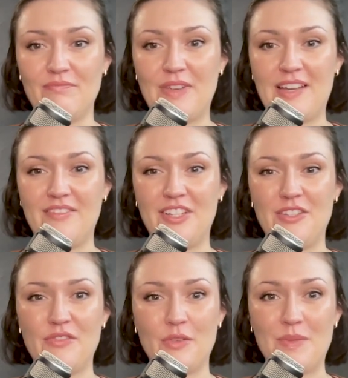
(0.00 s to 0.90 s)
having
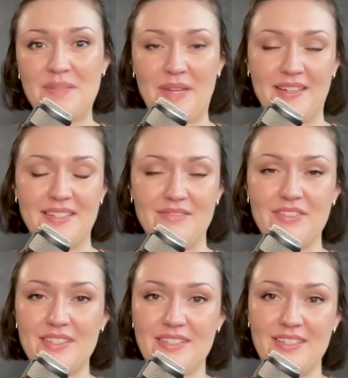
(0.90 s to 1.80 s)
different
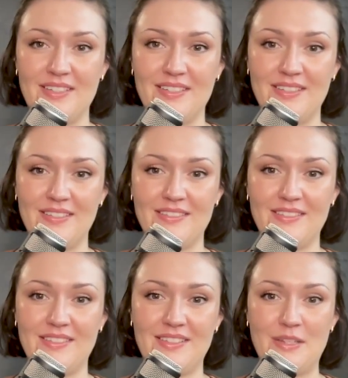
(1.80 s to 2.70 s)
perspectives to
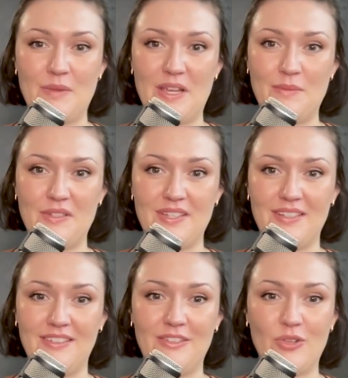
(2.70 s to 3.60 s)
be able
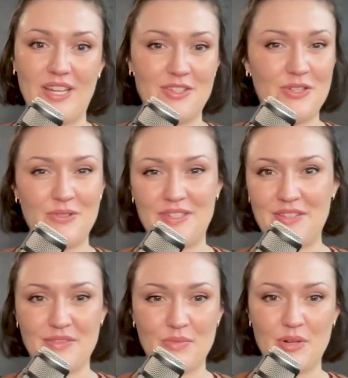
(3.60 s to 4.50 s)
to look into and
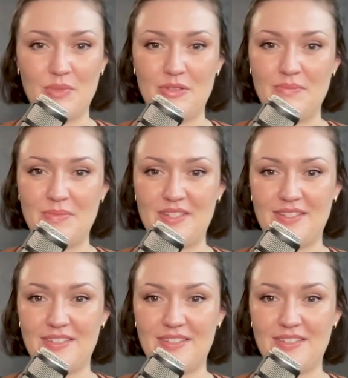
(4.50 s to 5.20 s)
different problems.